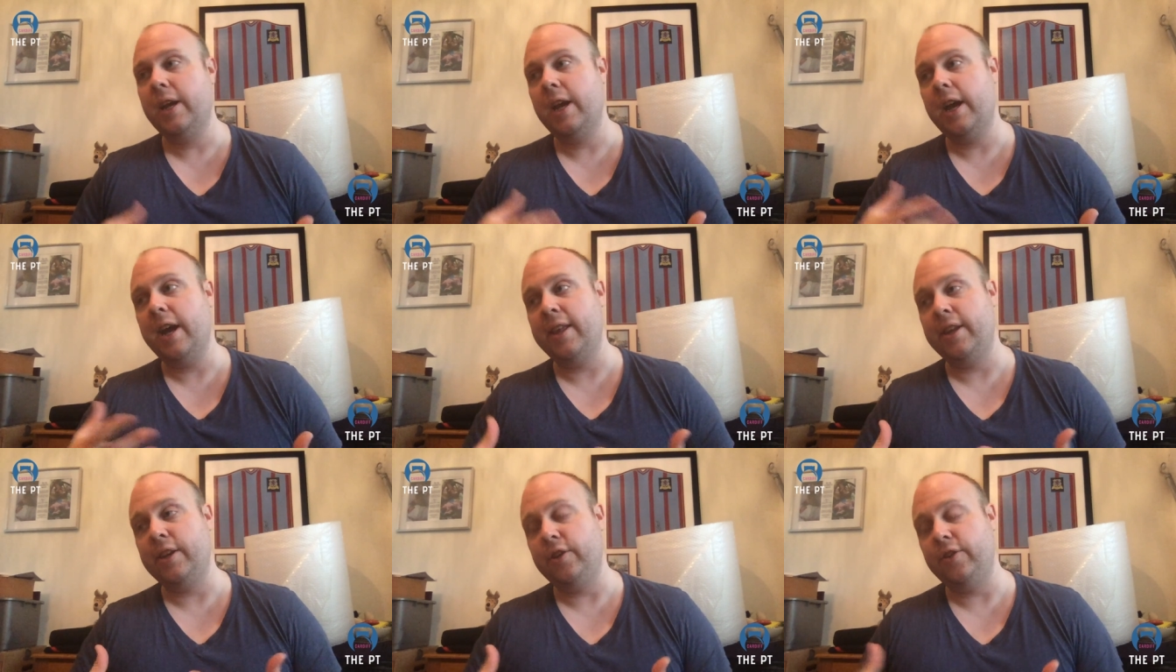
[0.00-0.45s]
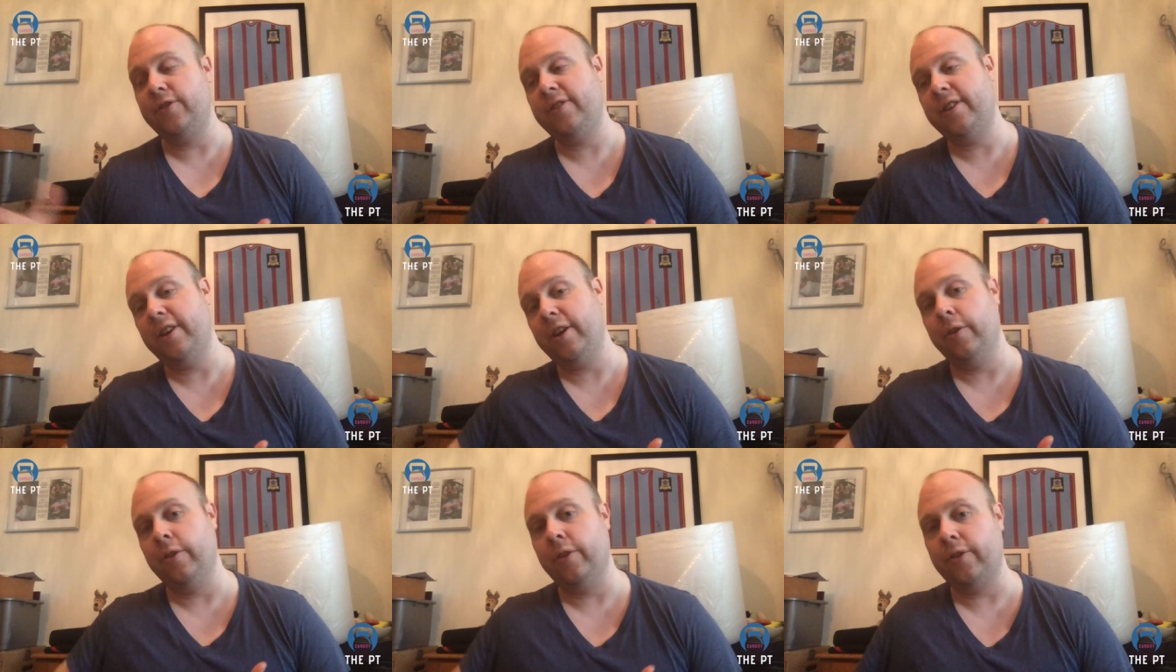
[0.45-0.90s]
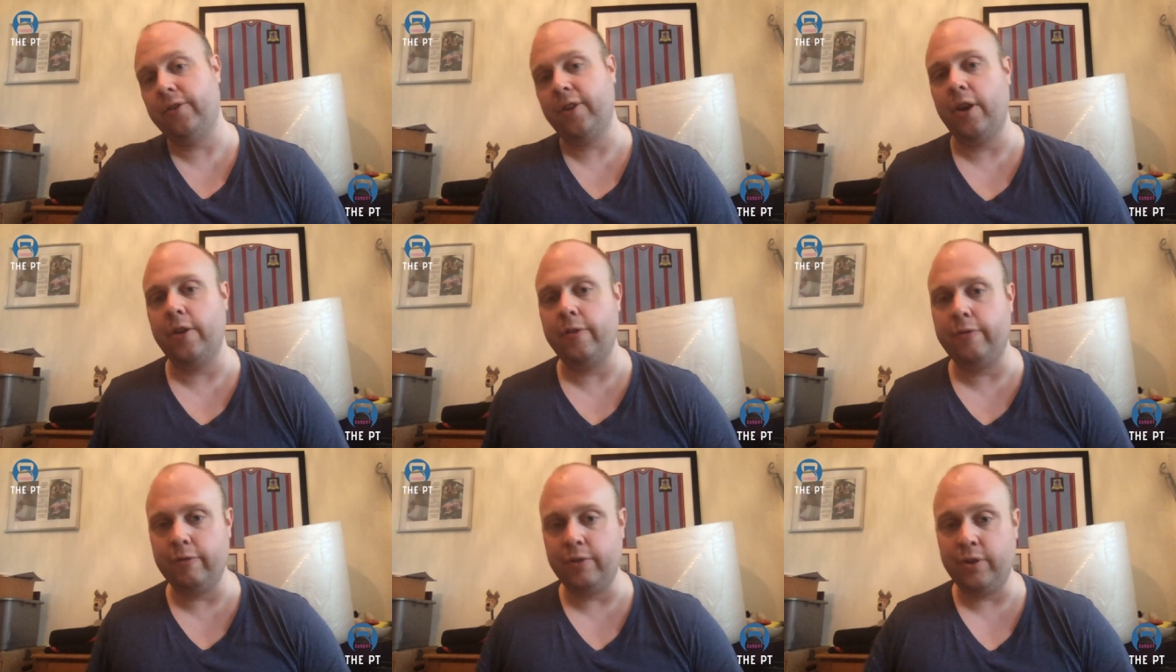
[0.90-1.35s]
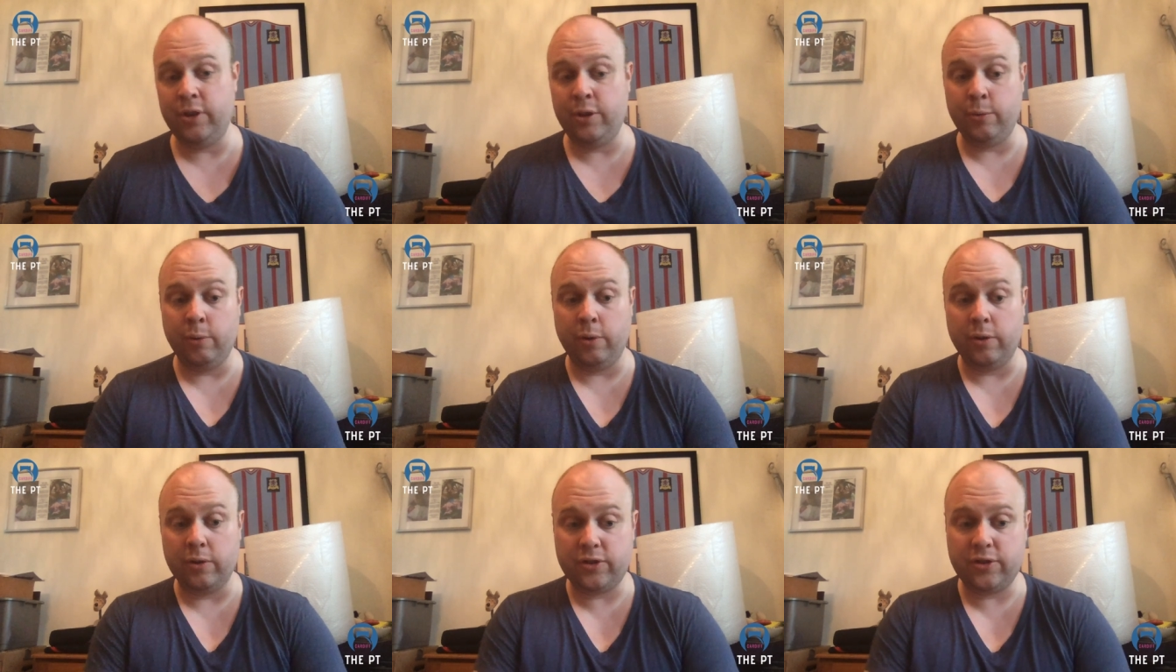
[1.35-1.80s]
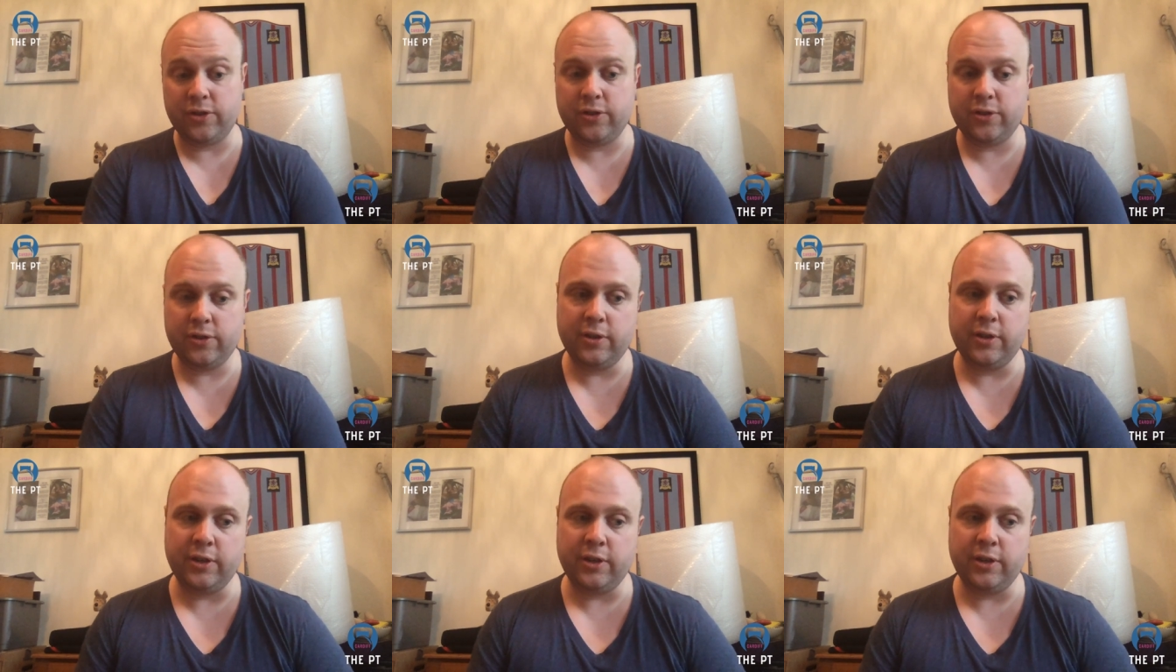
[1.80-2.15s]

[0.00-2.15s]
and then you sit on the sofa and you watch,